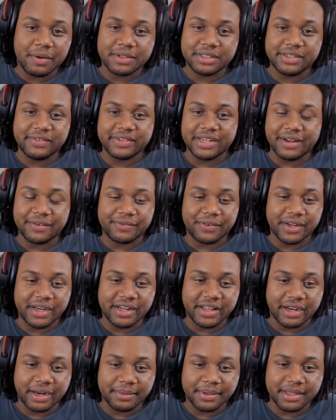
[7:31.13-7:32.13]
wasn't even that funny
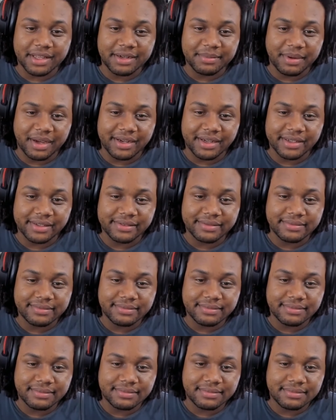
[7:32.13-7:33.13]
that I'm thinking about it.
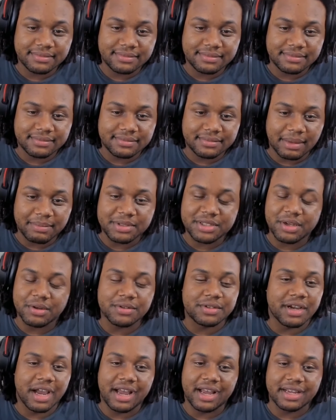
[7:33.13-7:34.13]
I'm so
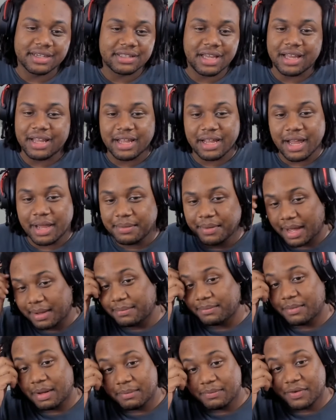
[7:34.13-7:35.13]
trashed.
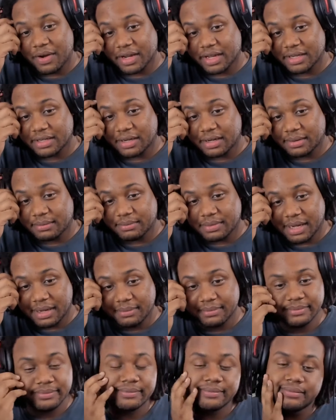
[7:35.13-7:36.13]
I'm fucking up.
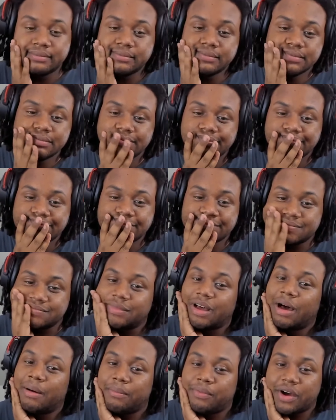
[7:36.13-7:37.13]
I'm
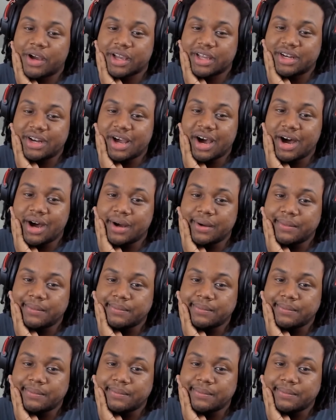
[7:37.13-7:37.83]
fucking up.